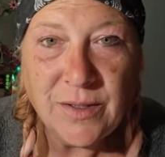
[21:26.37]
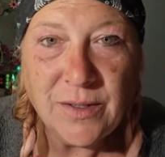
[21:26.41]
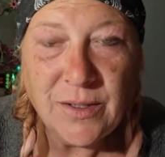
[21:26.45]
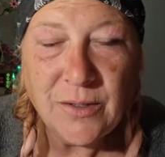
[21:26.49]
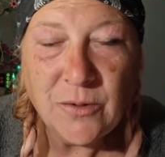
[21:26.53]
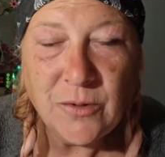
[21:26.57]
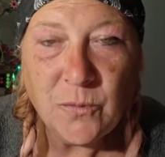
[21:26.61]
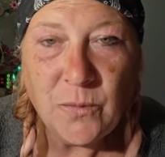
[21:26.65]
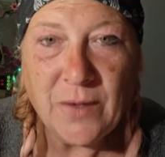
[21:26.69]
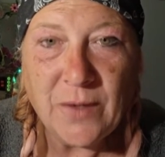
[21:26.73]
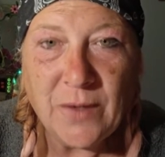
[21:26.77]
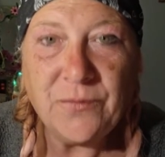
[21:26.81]

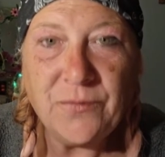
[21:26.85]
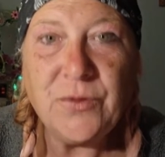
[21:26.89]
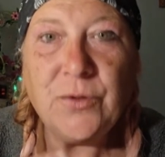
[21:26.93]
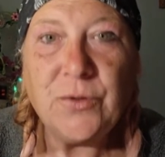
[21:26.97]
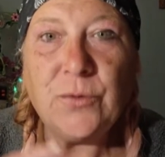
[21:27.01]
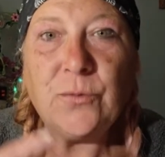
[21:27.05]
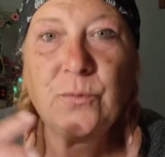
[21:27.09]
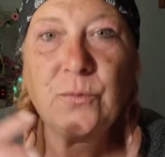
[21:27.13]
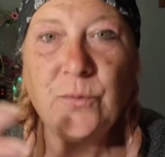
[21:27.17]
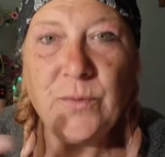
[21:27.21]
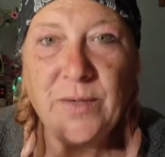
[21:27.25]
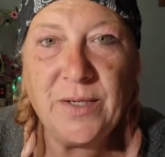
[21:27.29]
We have the
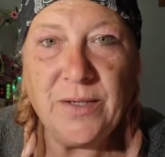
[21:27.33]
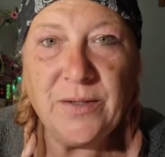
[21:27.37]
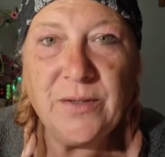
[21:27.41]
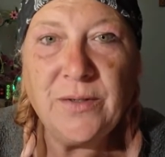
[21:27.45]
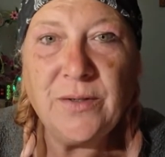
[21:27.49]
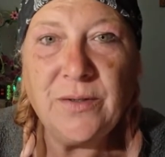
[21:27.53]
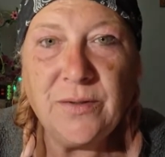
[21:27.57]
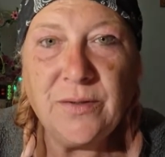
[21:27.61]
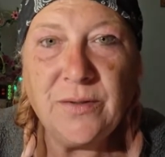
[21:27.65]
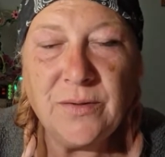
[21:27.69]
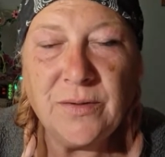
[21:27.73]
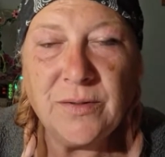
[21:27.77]

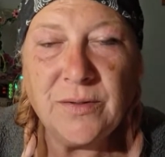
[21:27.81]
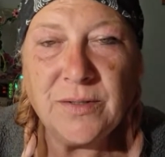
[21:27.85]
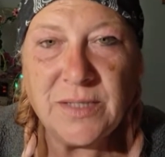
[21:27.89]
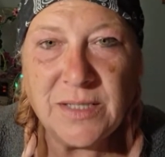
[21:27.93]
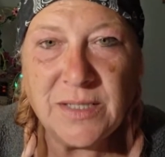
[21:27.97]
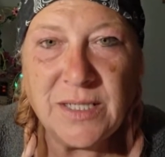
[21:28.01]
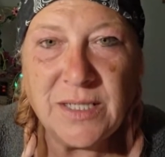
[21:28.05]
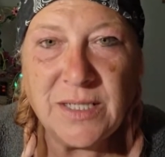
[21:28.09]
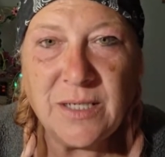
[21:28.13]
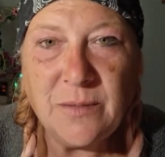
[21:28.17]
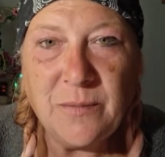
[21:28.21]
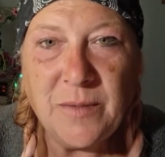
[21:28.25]
real
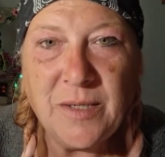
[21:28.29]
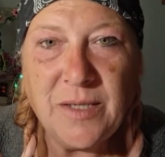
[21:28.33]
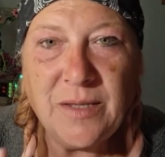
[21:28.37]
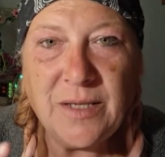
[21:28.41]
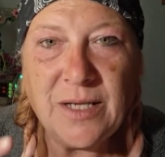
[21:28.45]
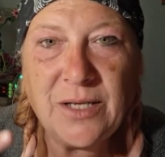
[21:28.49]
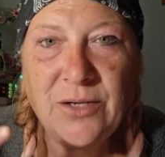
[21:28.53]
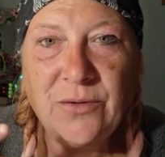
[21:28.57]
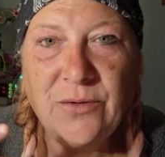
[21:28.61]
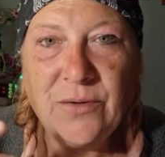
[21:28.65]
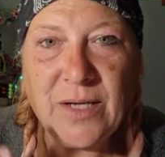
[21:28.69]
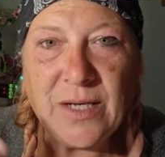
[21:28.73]
cinnamon
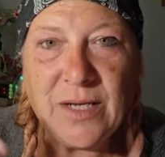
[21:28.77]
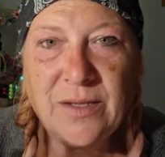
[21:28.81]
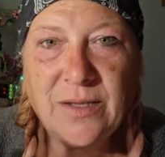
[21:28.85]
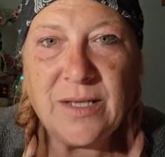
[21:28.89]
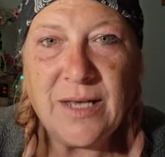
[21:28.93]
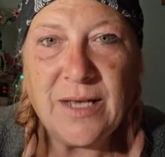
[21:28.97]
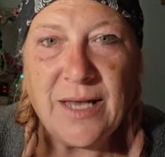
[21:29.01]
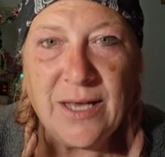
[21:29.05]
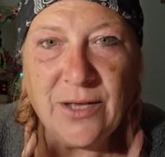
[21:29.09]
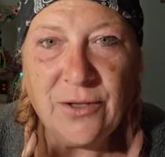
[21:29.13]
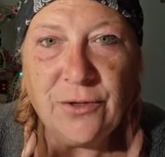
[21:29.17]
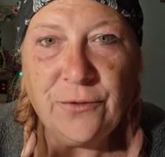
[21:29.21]
that you get at the
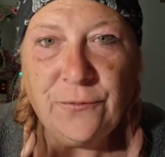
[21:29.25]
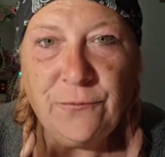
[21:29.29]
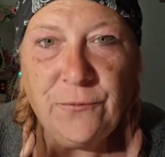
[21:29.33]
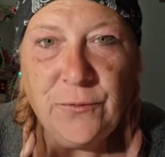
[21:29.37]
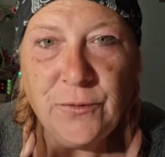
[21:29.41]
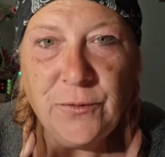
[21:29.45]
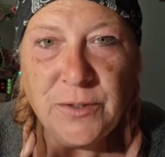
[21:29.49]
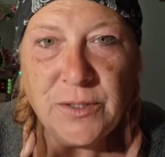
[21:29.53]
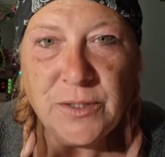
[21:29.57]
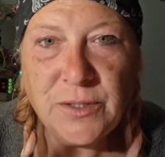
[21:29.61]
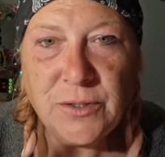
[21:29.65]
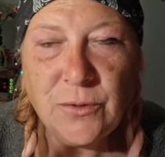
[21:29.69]
health
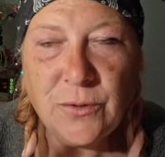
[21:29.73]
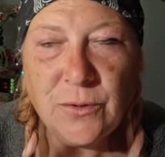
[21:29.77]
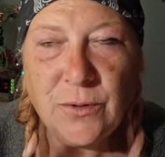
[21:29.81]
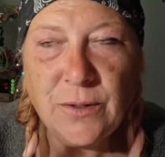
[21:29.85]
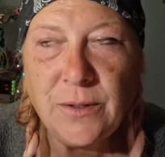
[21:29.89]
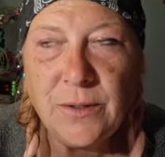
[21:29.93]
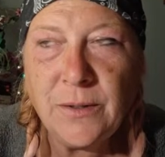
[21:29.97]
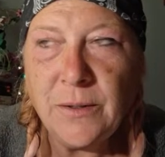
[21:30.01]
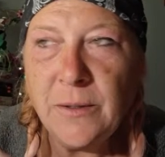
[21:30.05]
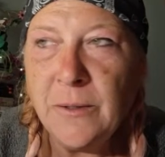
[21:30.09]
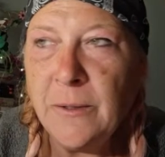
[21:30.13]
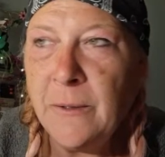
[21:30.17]
food store.